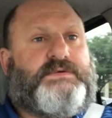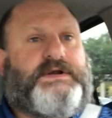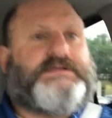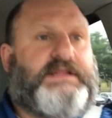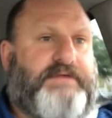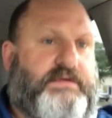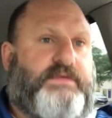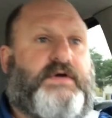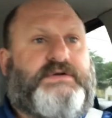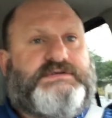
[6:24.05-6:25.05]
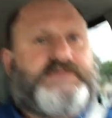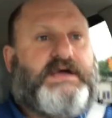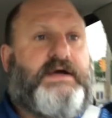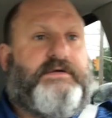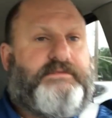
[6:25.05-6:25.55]
wanted to leave you with those
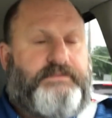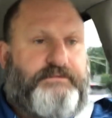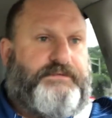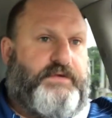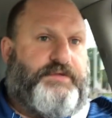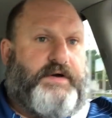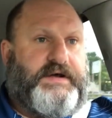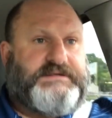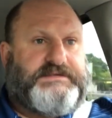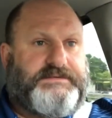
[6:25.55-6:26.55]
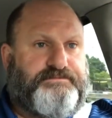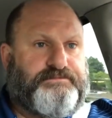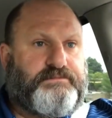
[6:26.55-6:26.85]
uh, few thoughts.